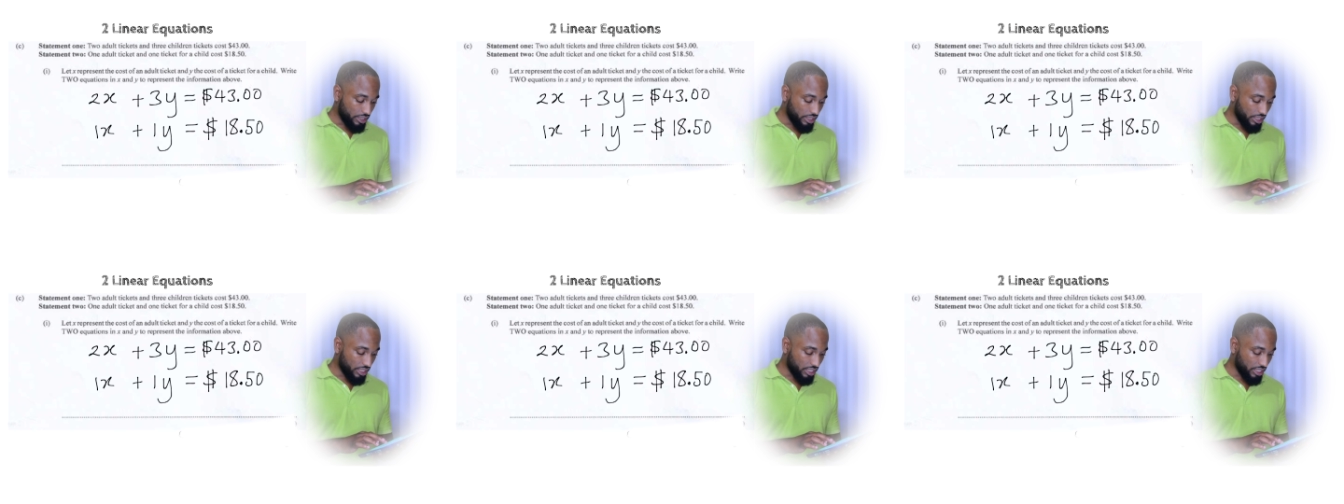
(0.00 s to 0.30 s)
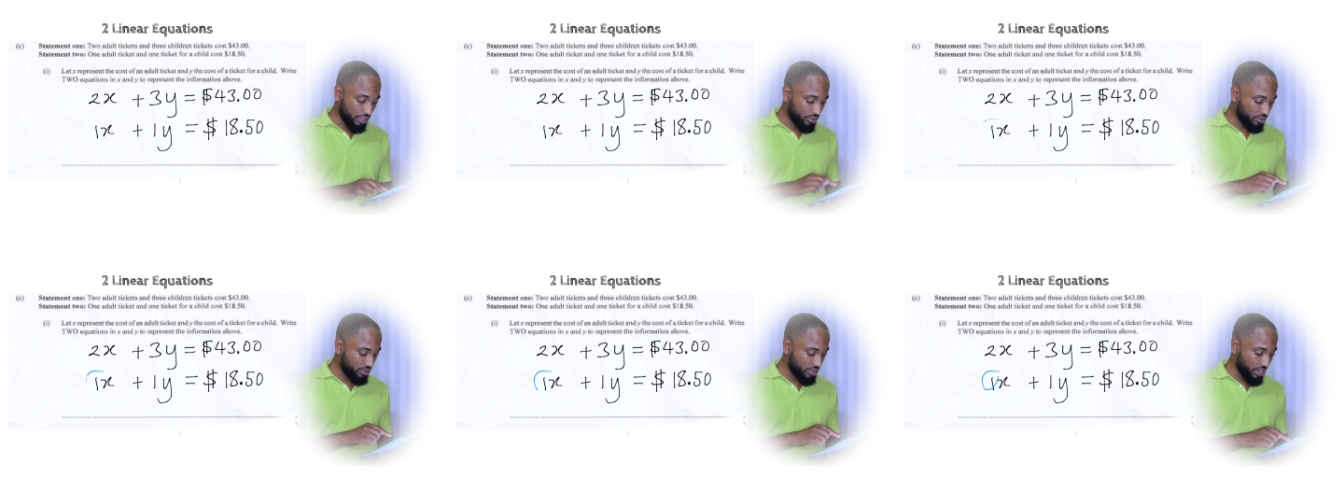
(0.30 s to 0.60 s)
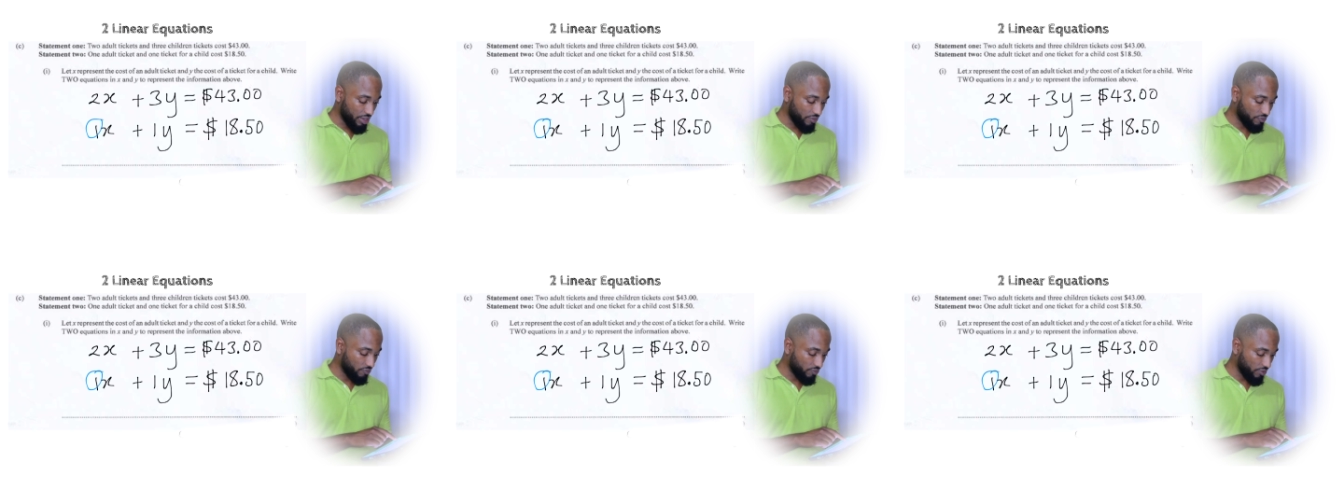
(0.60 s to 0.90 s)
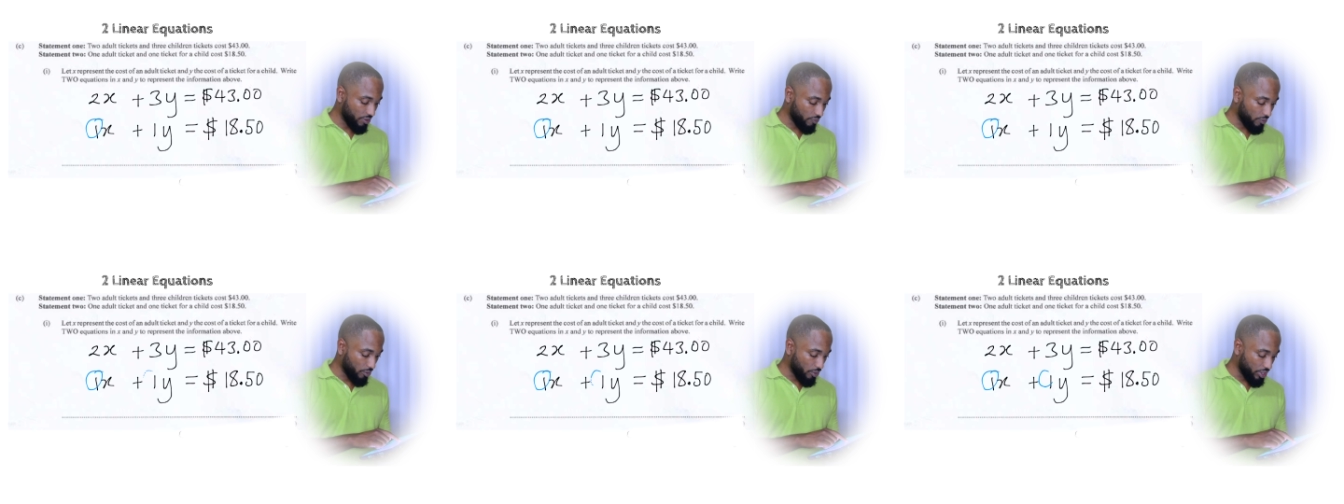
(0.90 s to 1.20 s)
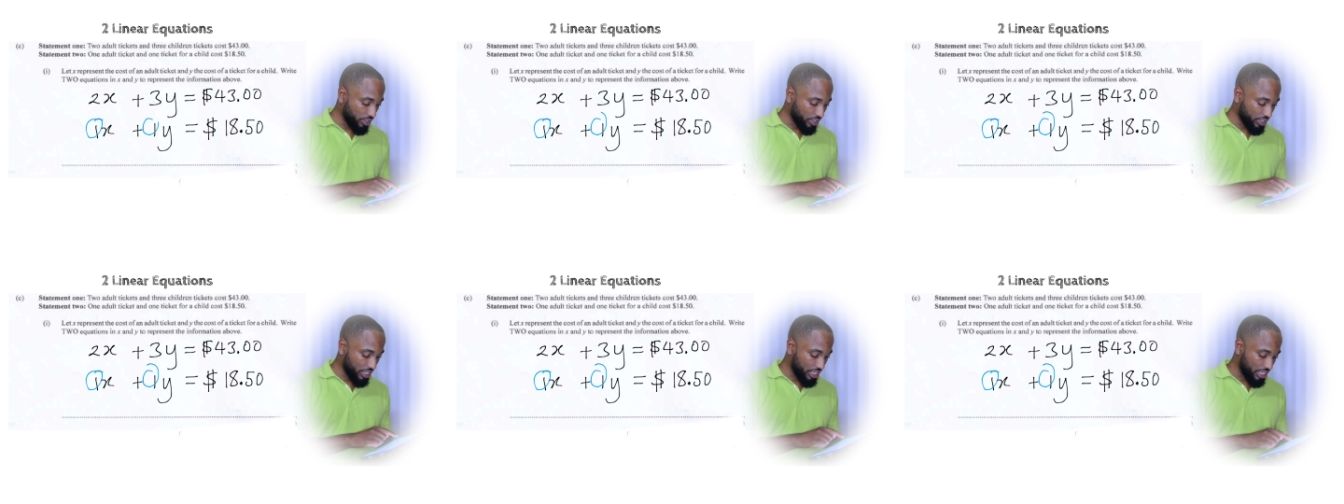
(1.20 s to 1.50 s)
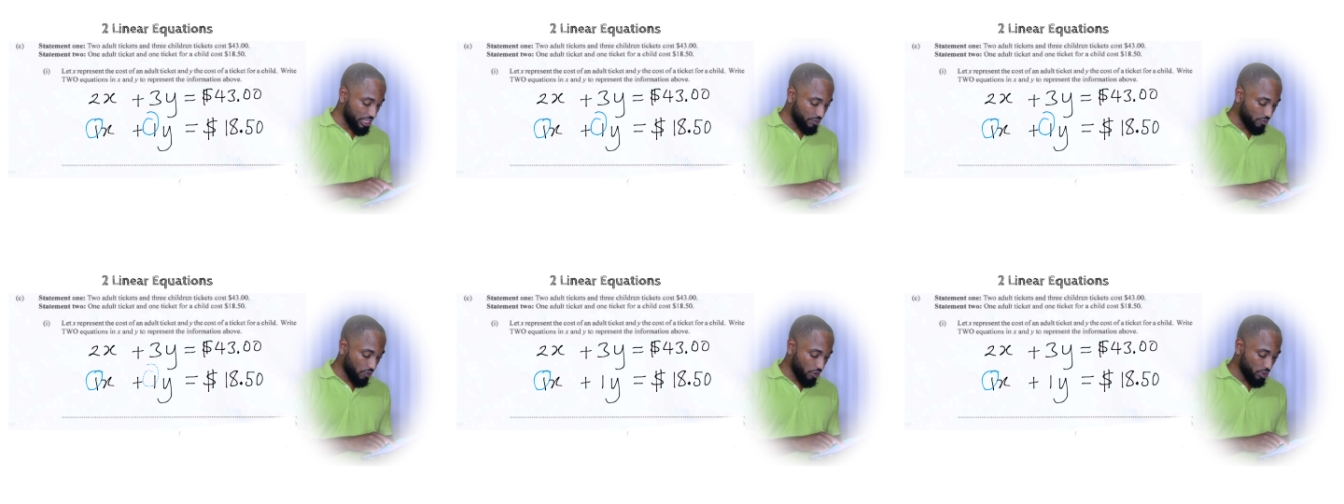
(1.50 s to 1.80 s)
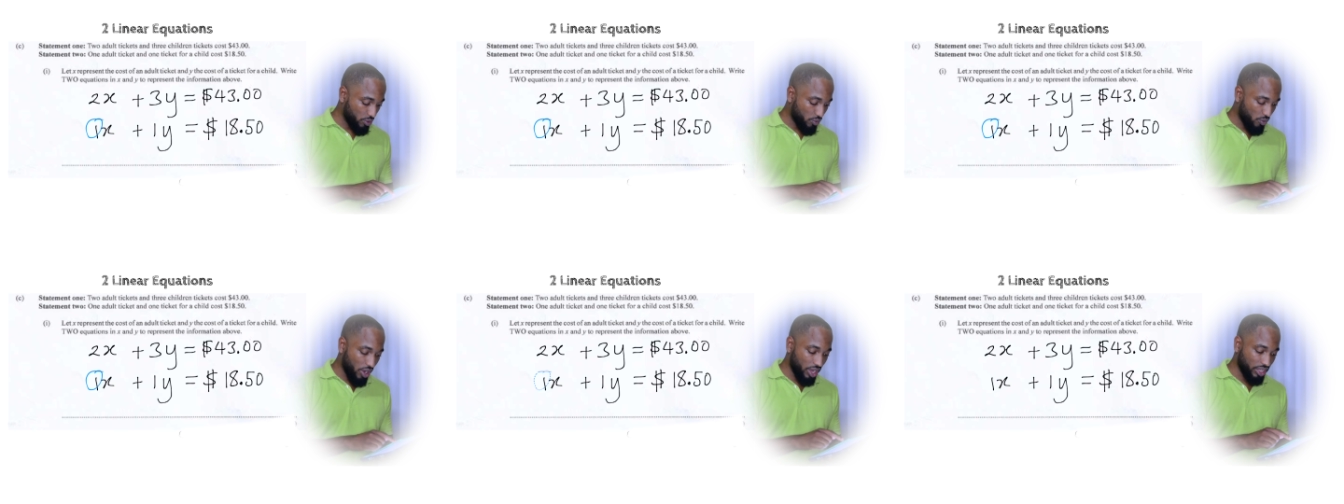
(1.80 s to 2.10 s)
You could, if, if you want, you could leave
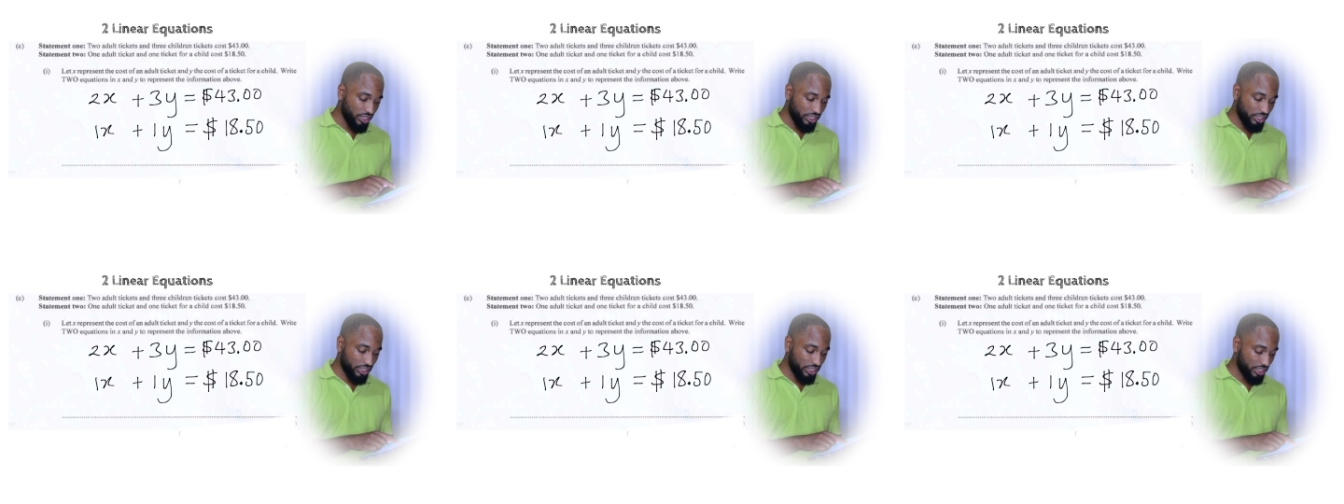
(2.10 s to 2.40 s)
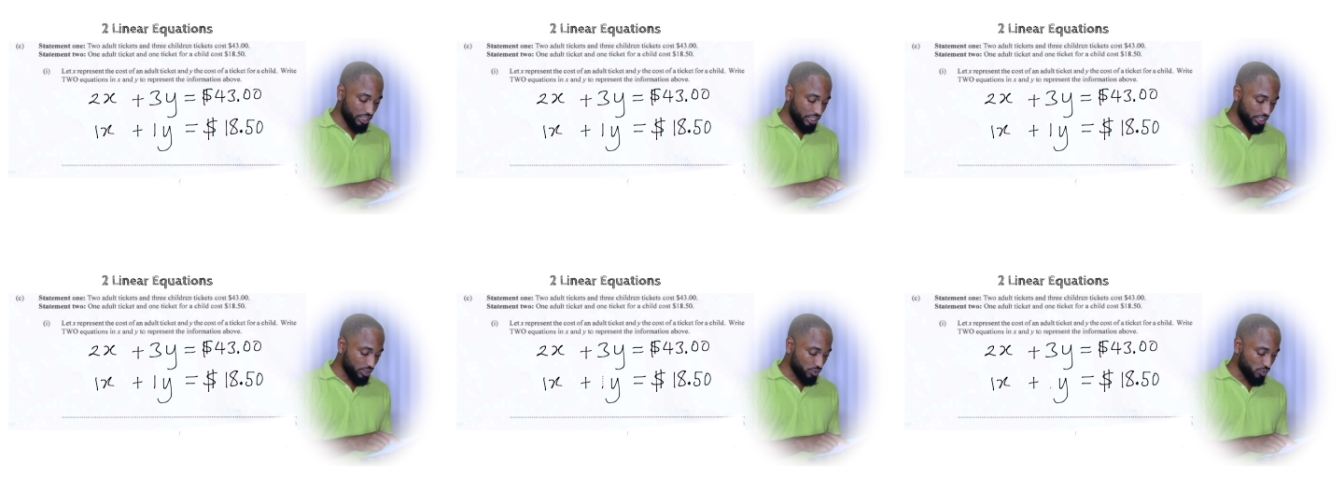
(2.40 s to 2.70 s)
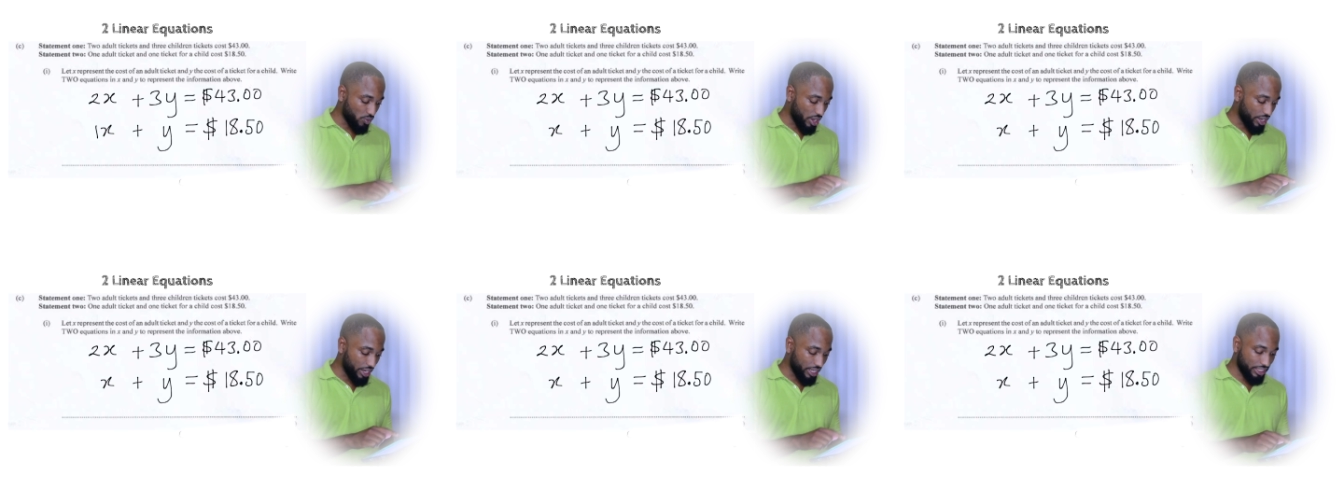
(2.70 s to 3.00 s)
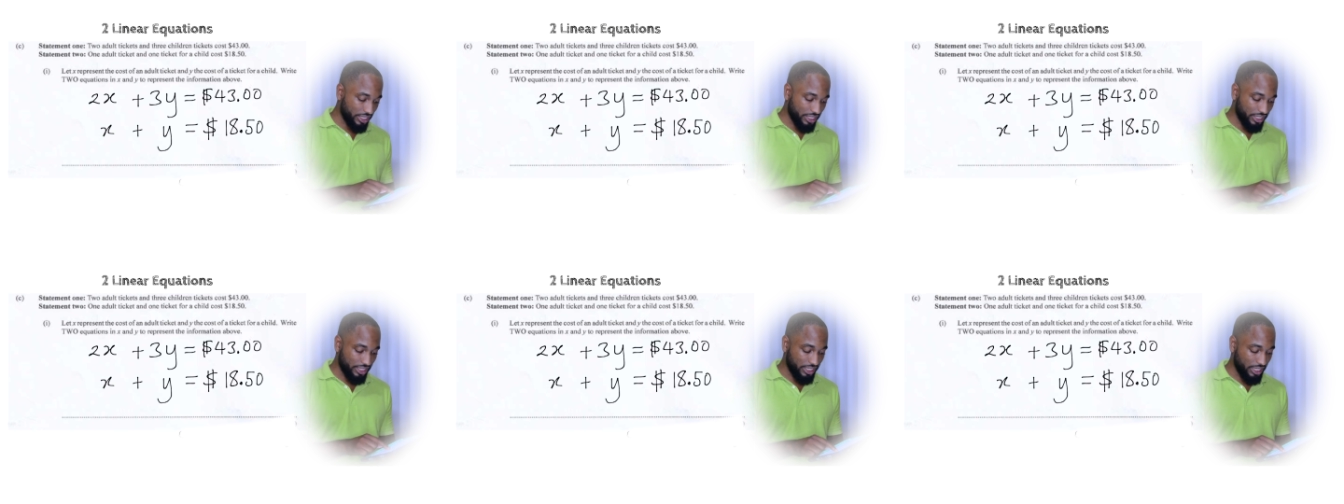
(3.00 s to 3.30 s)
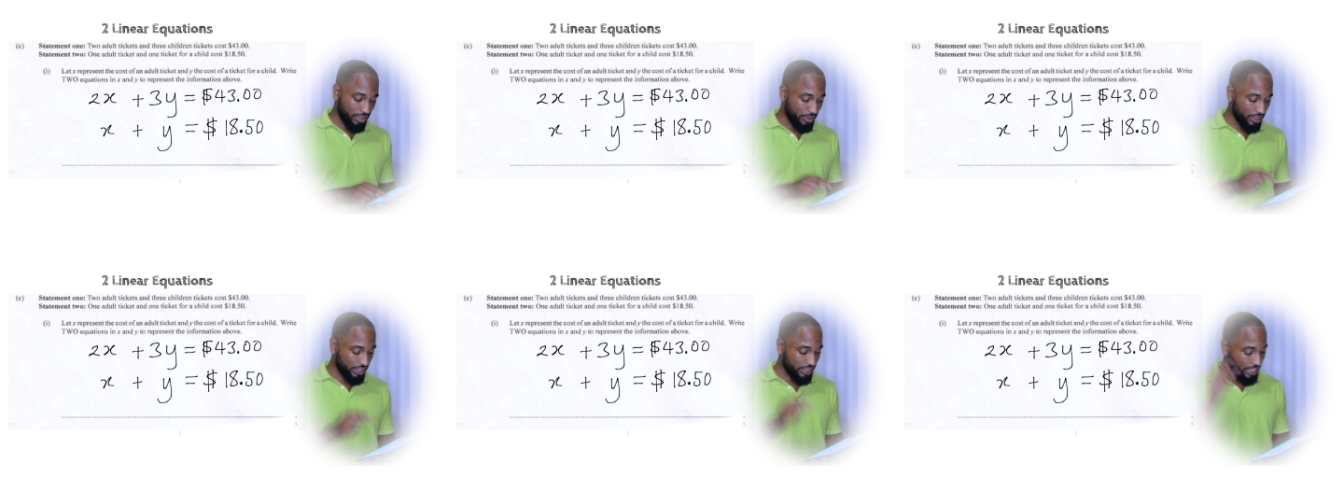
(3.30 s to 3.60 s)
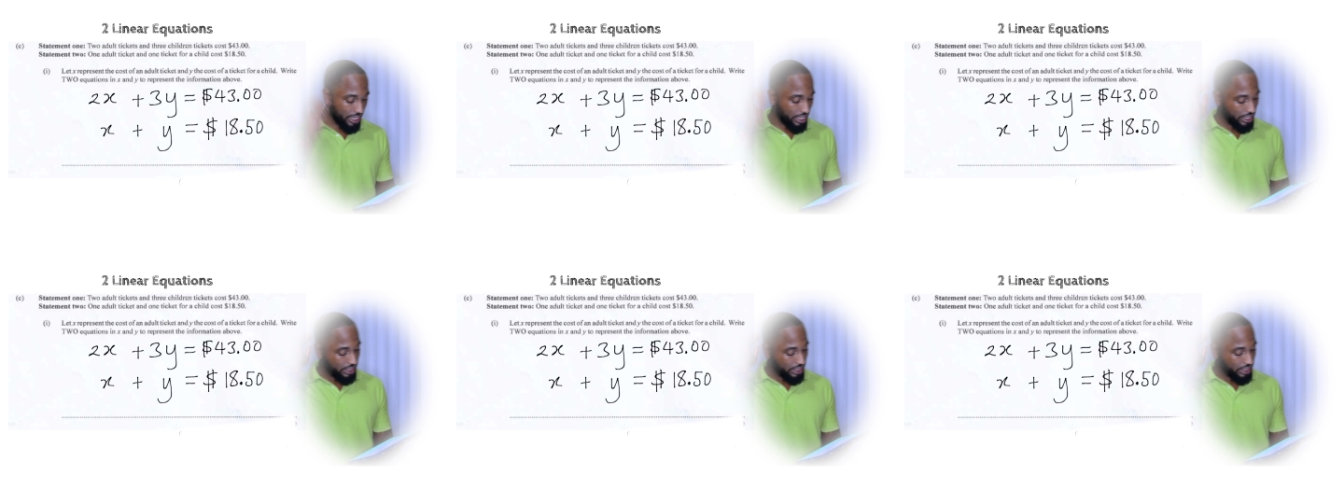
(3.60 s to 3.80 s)
all the ones since 1x is the same as